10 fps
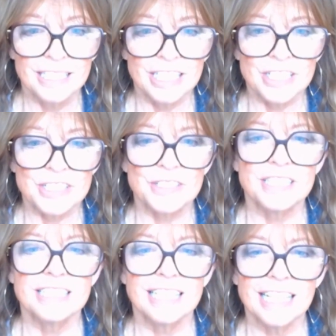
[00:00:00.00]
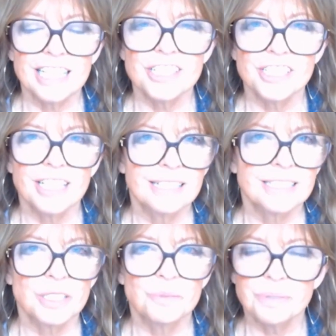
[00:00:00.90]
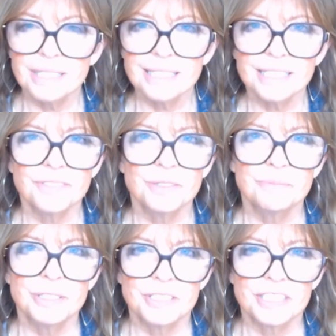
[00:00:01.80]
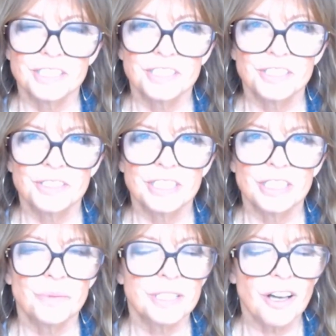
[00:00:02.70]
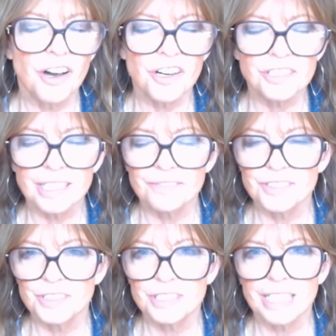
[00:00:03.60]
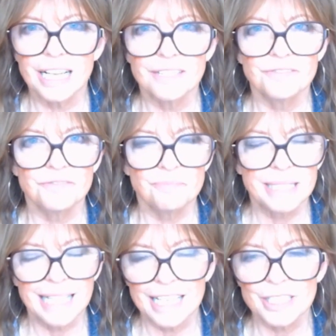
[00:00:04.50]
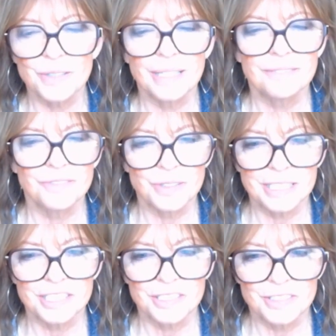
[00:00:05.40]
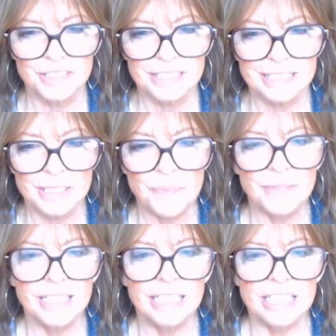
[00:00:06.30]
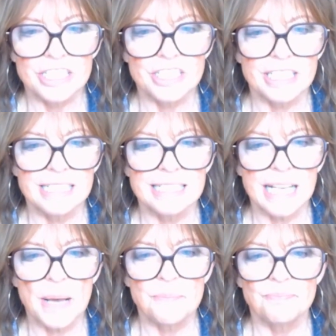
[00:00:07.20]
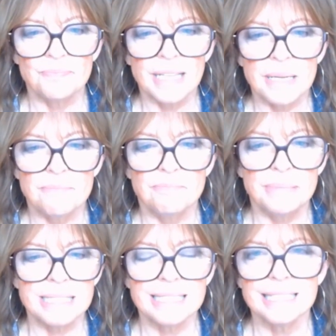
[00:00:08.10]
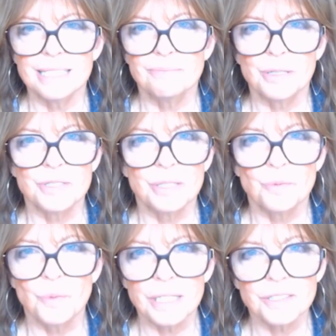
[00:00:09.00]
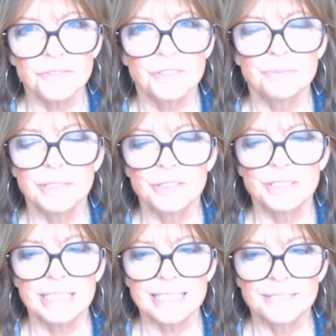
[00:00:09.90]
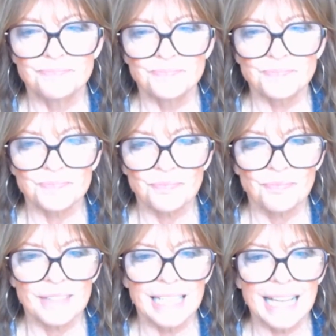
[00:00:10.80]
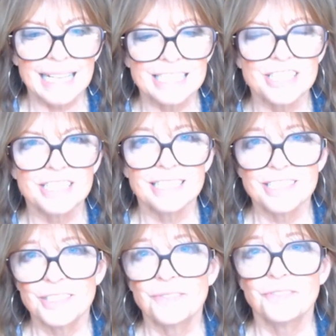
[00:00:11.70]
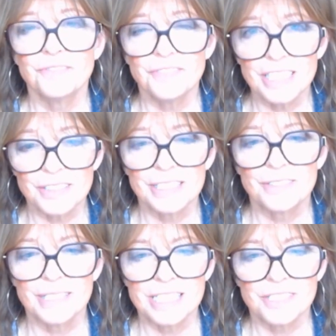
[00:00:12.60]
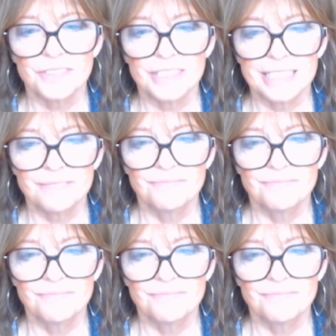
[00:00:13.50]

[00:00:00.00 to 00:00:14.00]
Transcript: So today she has a completely full music studio with all levels of piano and voice students. She's busy composing wonderful music, and she's aging very gracefully.